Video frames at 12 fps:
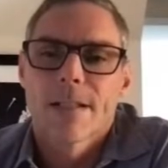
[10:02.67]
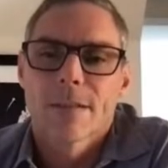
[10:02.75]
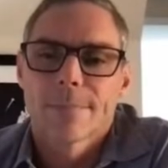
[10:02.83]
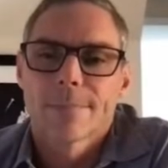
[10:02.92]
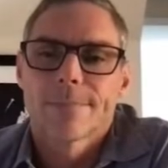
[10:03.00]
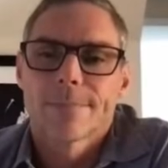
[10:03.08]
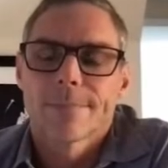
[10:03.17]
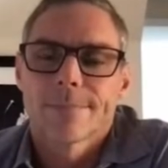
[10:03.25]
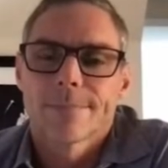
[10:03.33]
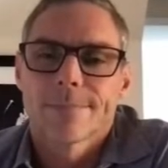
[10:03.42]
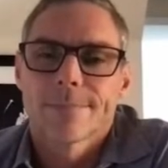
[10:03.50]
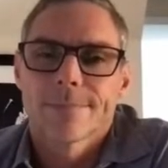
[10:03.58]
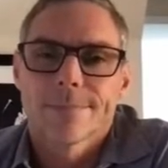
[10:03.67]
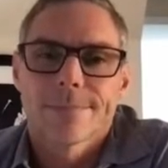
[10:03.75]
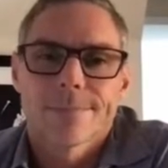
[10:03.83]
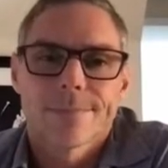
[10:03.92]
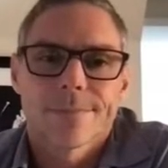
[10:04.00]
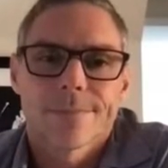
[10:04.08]

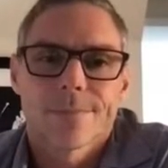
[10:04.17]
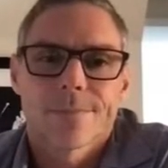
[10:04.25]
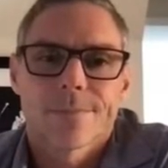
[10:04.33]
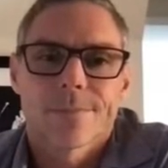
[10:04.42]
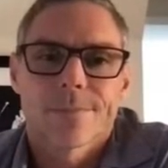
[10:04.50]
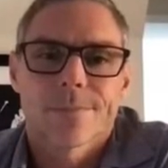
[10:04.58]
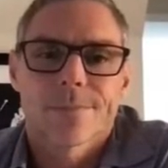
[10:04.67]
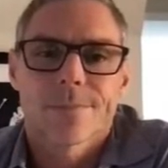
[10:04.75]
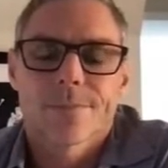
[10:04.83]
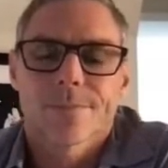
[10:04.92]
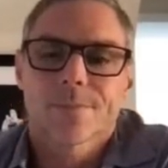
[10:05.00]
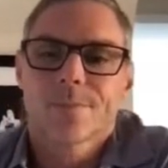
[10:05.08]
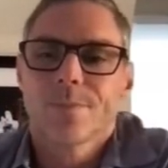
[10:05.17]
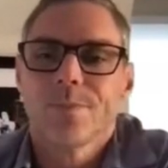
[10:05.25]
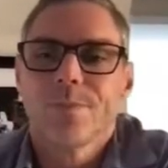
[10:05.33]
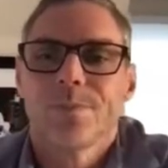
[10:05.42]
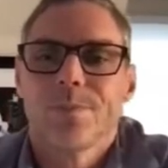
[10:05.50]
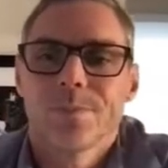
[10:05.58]

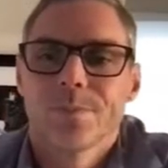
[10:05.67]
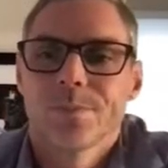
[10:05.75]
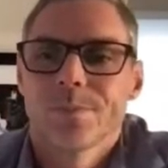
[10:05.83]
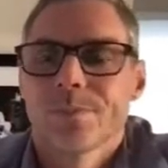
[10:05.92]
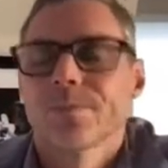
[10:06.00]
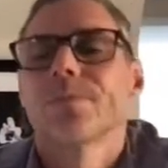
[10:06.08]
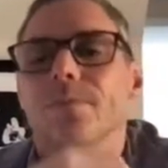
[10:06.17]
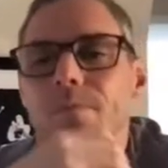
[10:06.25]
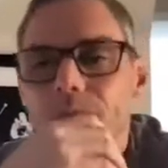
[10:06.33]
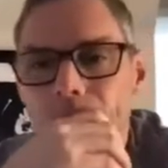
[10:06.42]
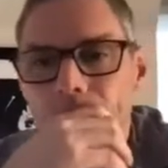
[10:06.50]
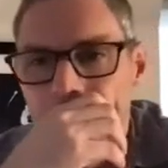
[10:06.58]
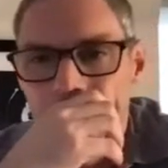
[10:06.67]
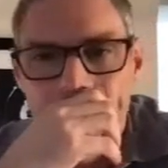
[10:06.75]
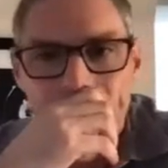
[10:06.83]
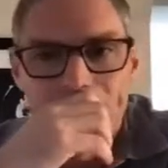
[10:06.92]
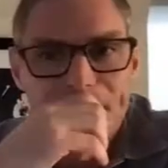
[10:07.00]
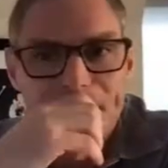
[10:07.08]

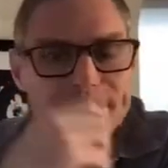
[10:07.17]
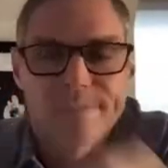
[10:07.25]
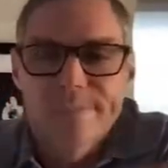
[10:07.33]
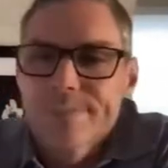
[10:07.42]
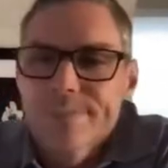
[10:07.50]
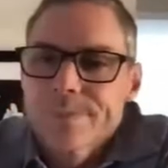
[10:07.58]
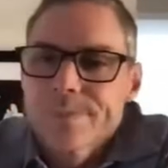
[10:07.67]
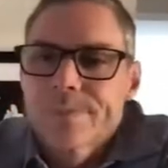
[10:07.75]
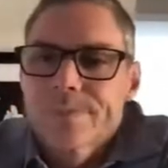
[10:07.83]
This person isn't speaking.